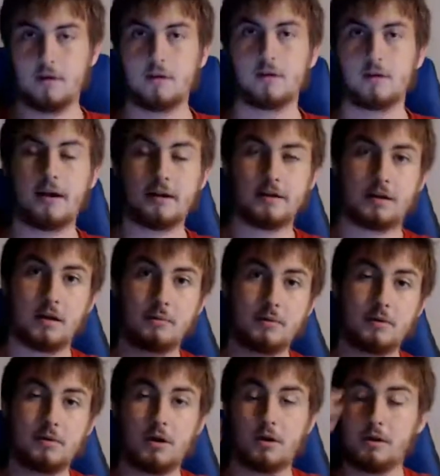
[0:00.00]
that's going to
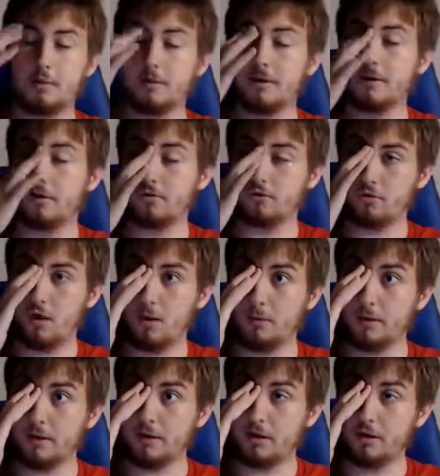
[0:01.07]
be one of the bigger
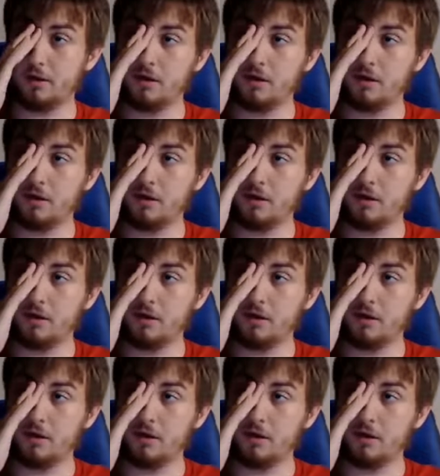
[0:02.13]
dramas to